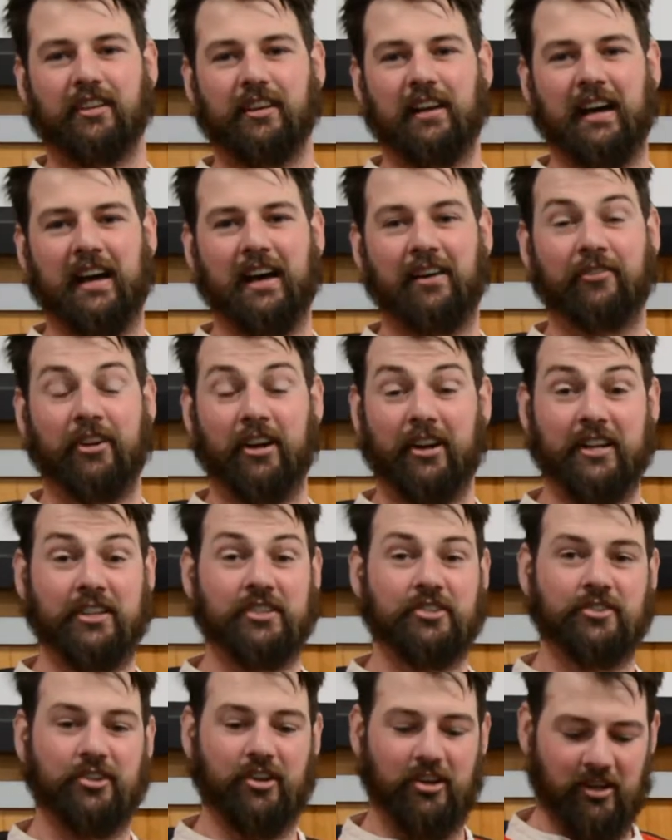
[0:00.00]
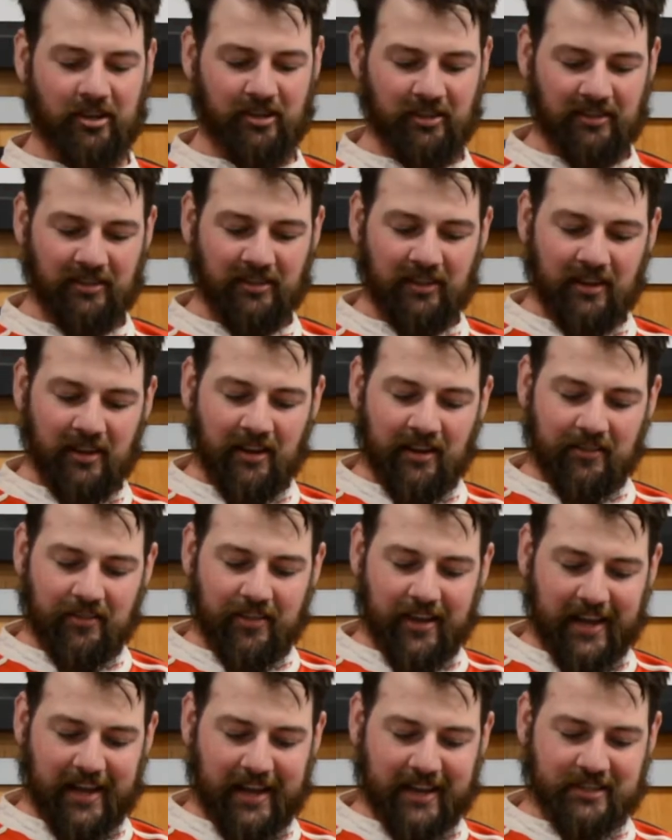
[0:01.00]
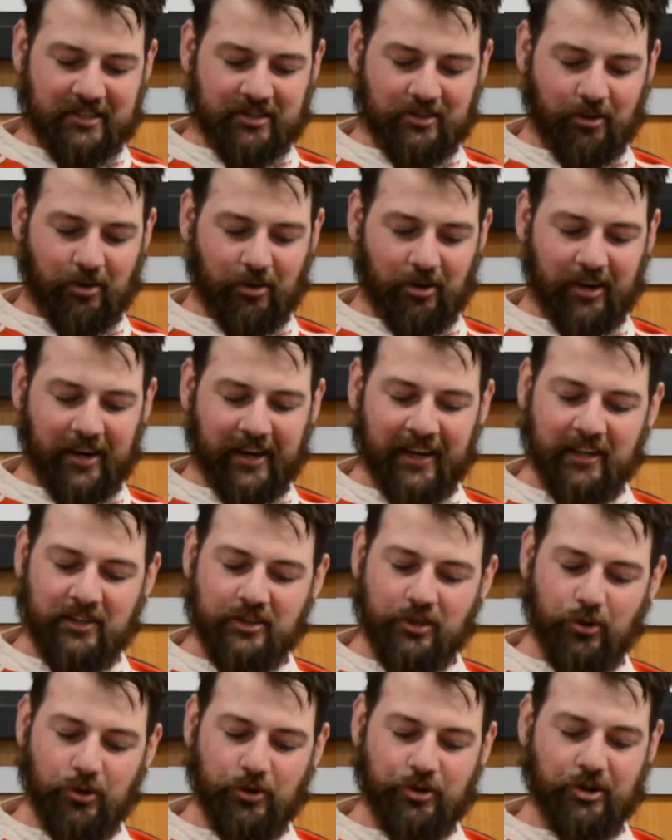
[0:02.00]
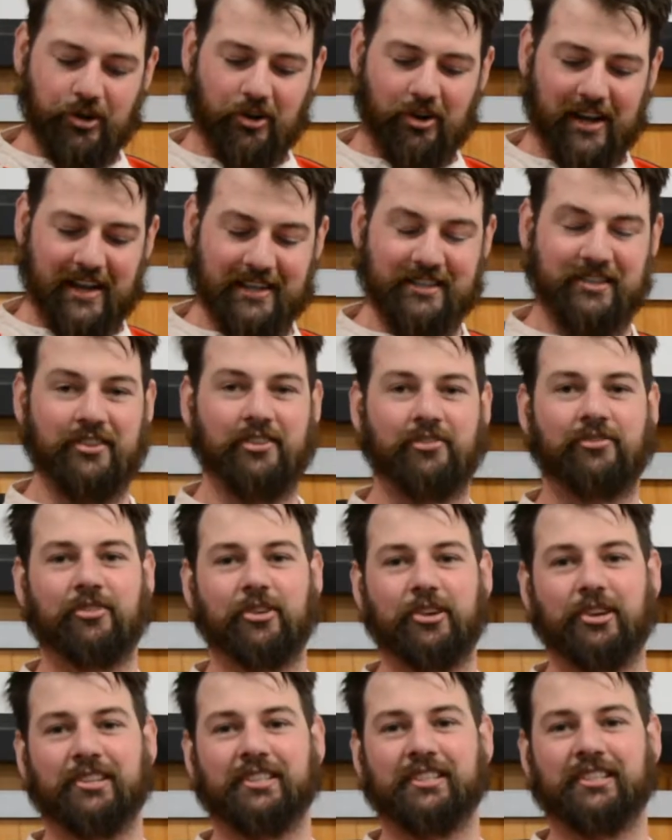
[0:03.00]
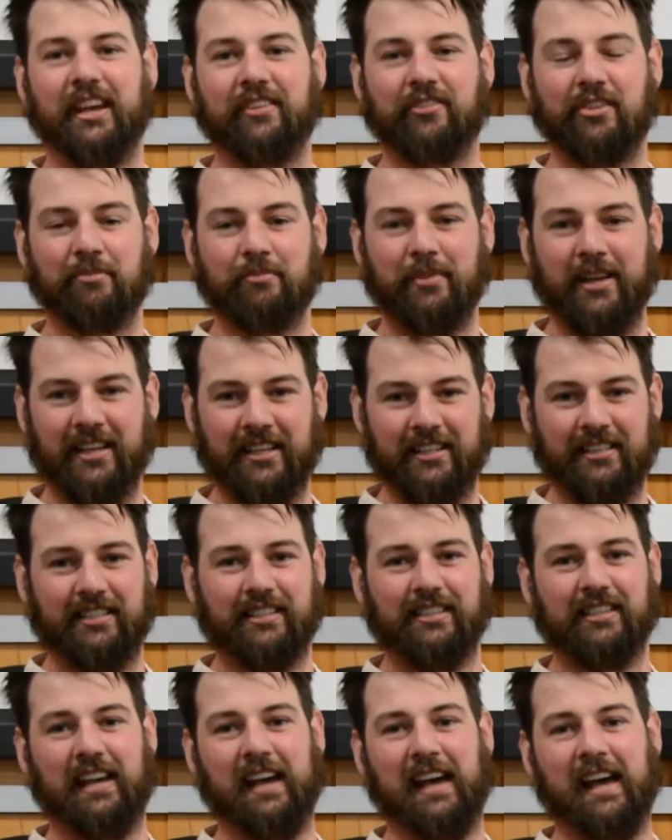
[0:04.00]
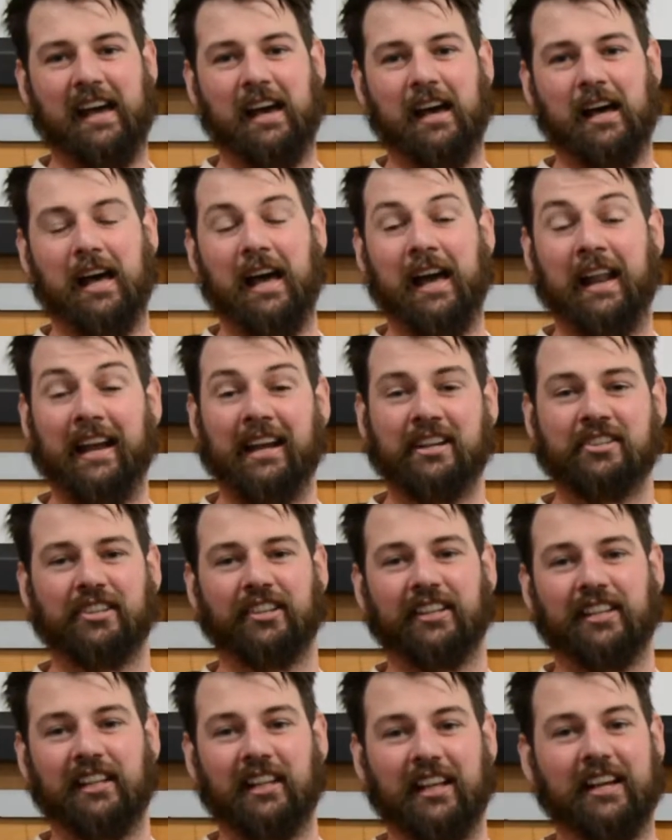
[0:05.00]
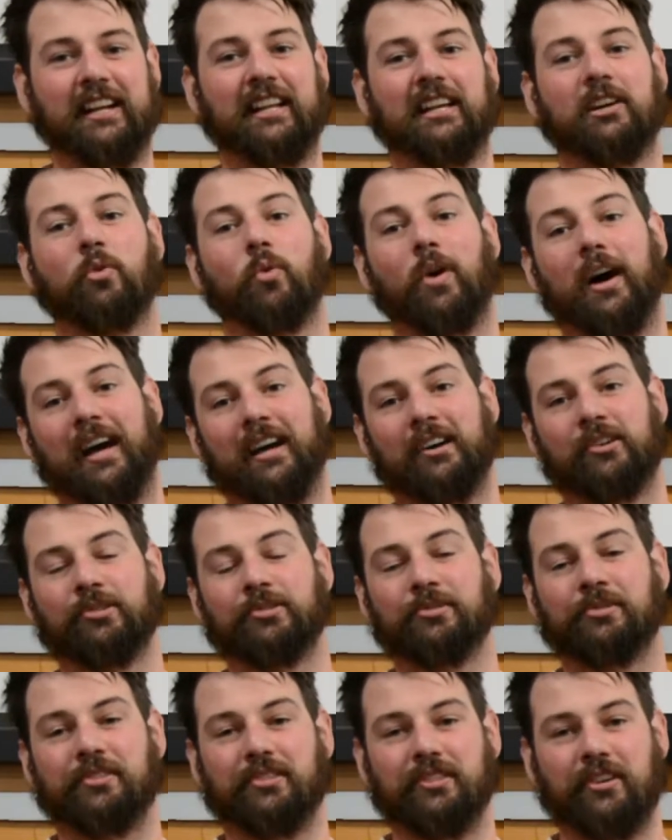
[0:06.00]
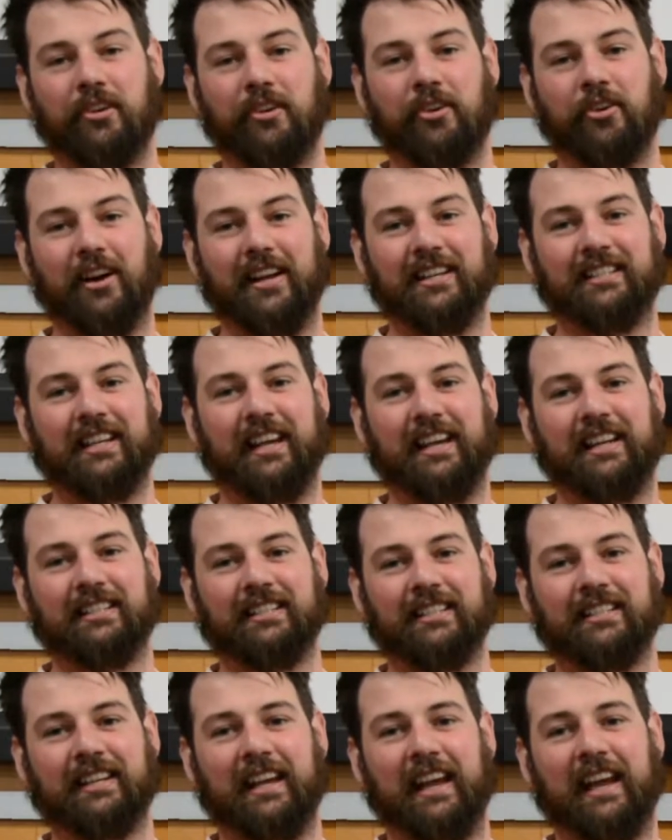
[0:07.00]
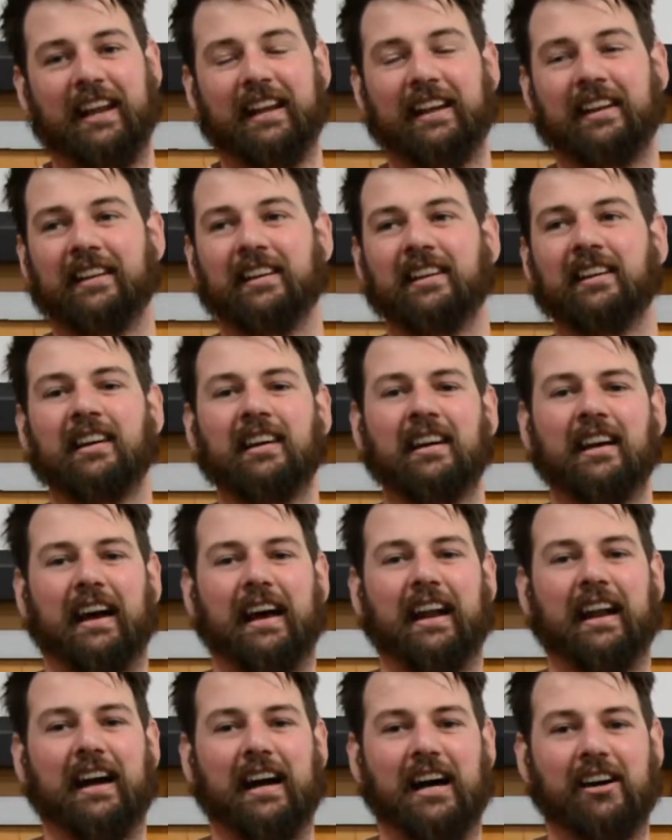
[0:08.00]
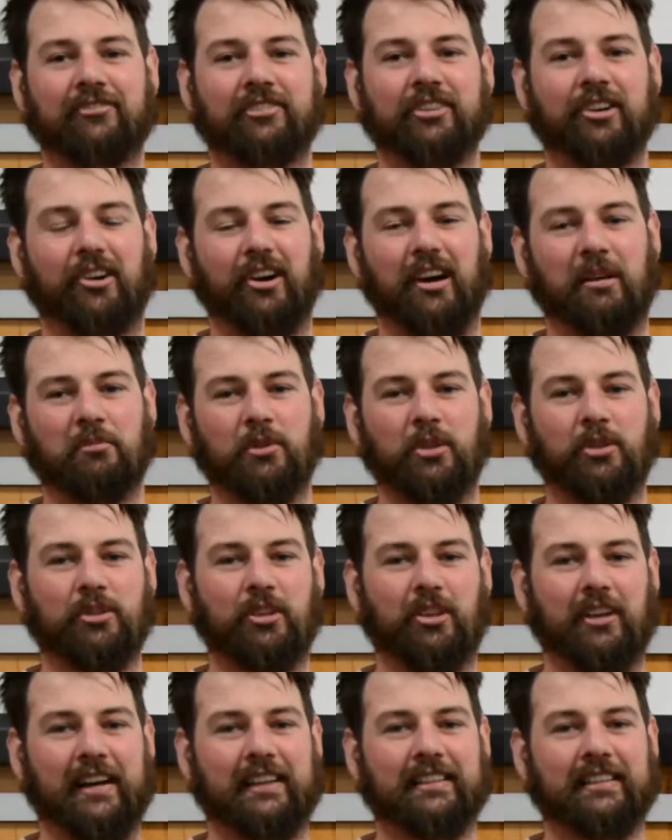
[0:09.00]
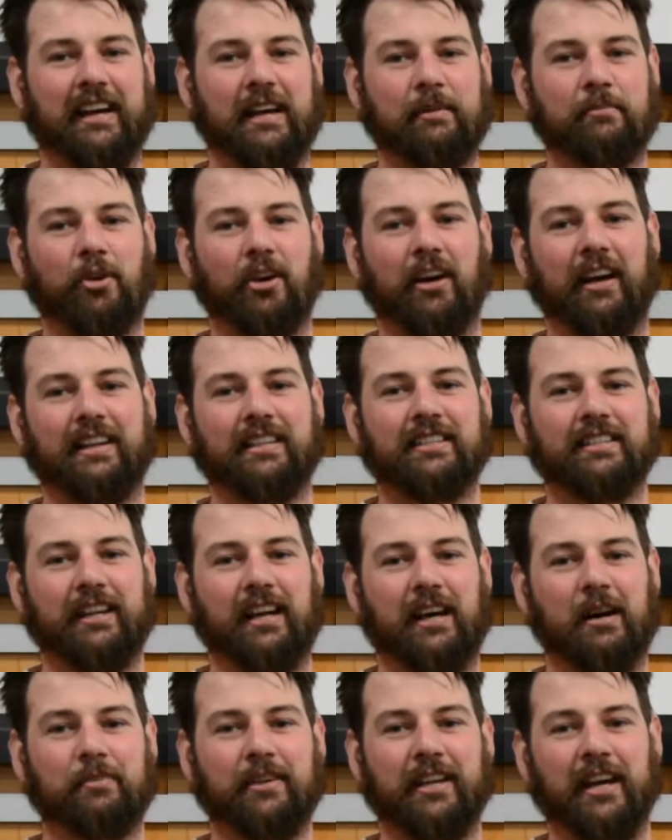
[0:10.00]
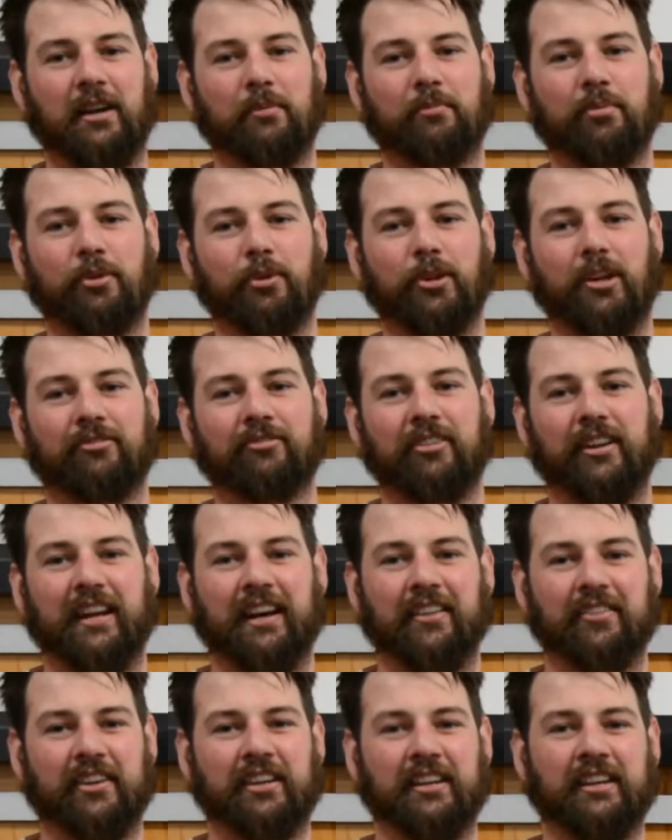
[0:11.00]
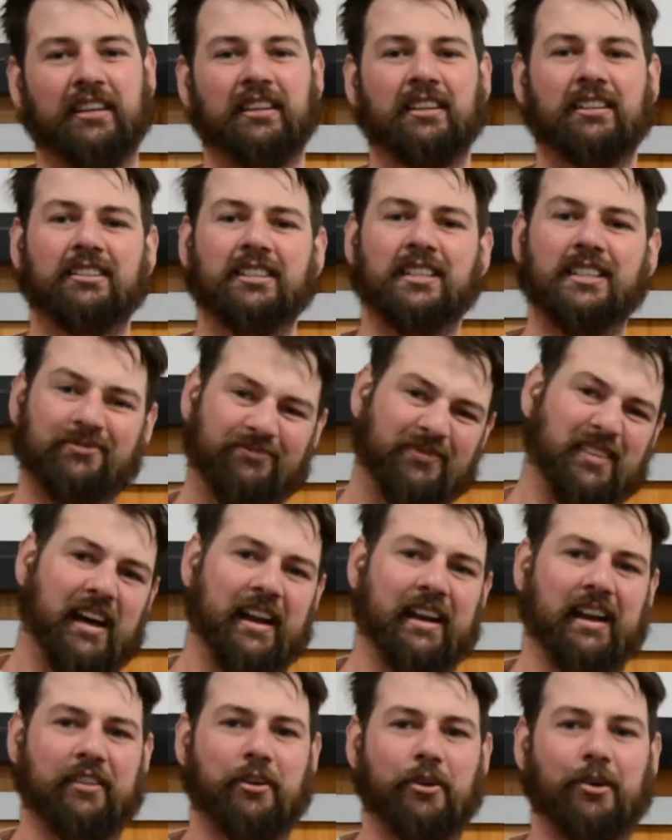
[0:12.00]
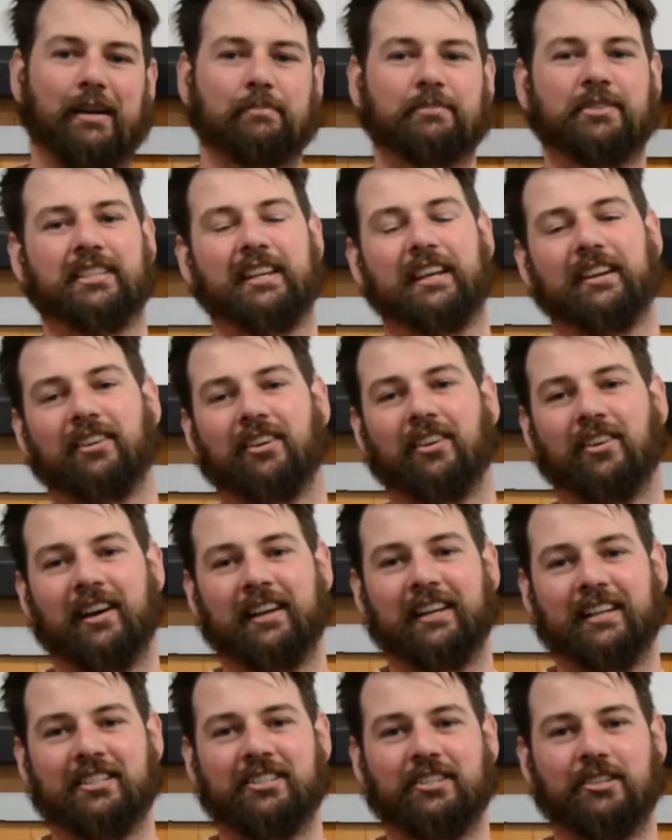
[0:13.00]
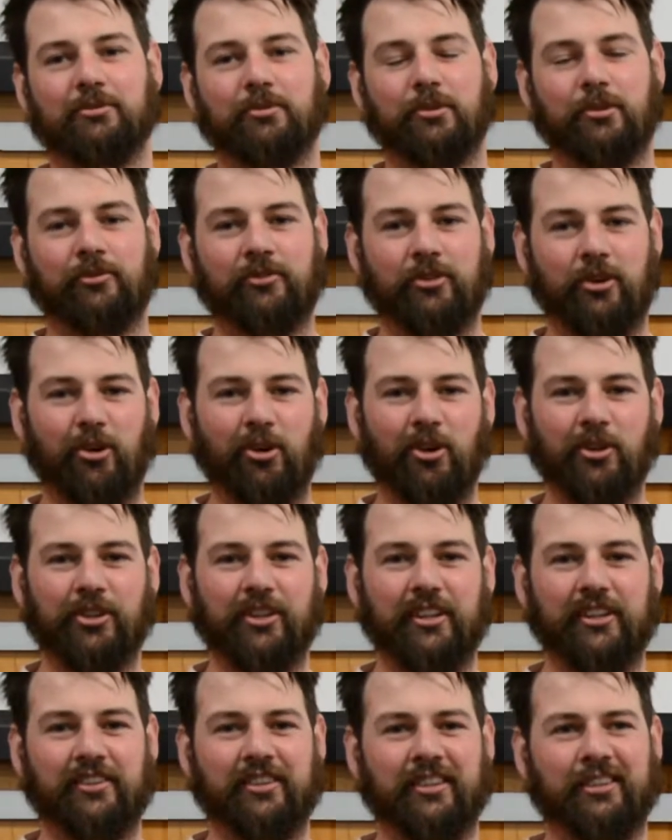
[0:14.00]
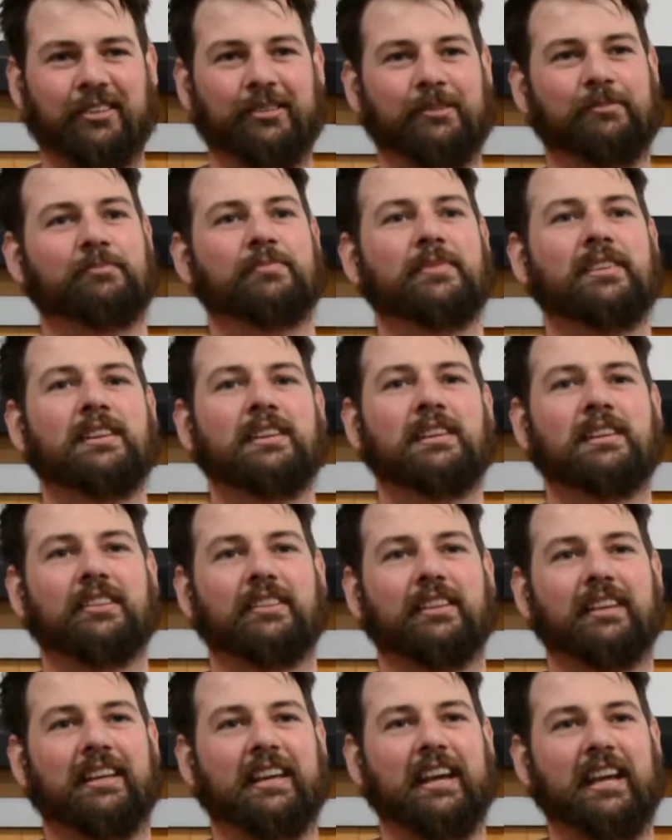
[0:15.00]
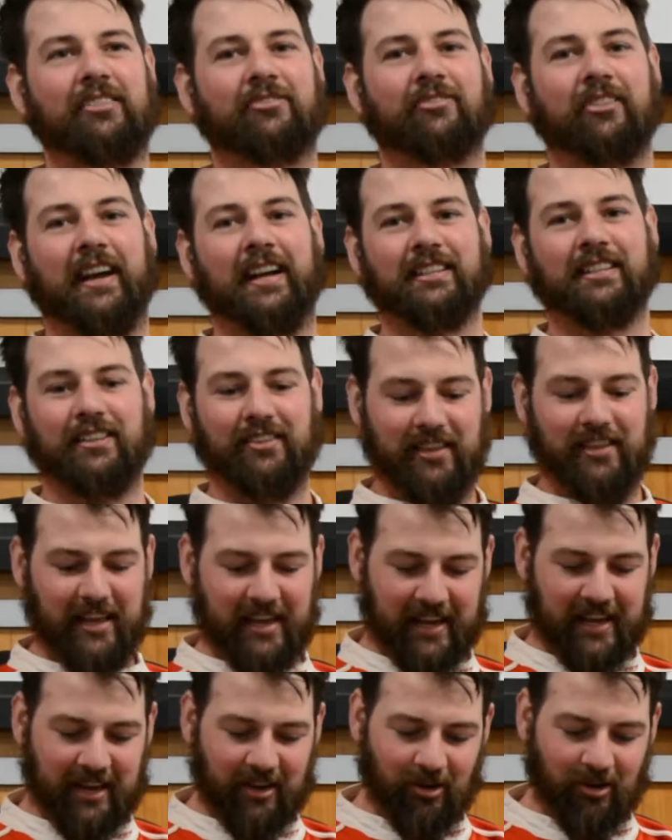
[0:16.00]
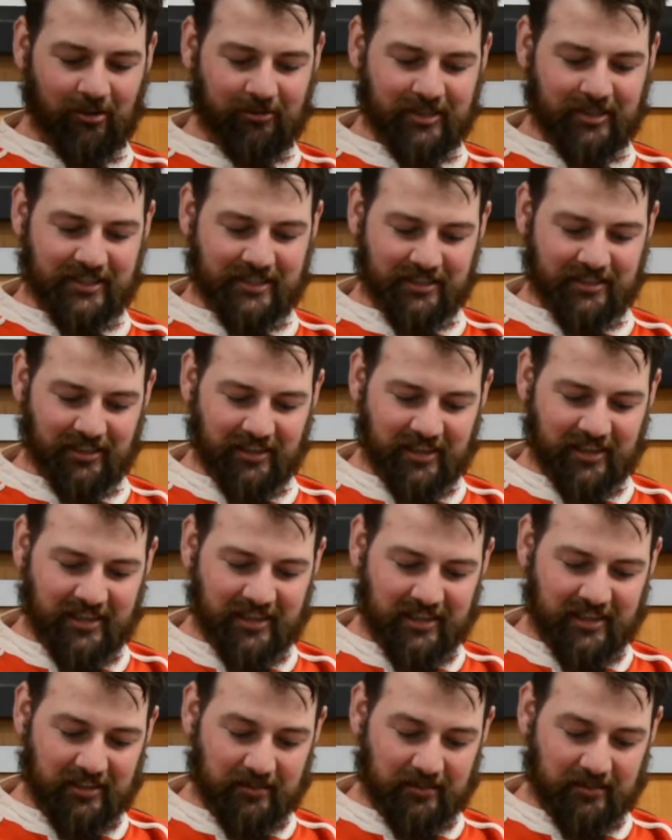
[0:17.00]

very strong there, scoring two tries in the first 7 minutes and actually leading Wales 19-10 at half time. Looked like they might be able to pull off another upset, I guess you would have called it. The key factor there, obviously,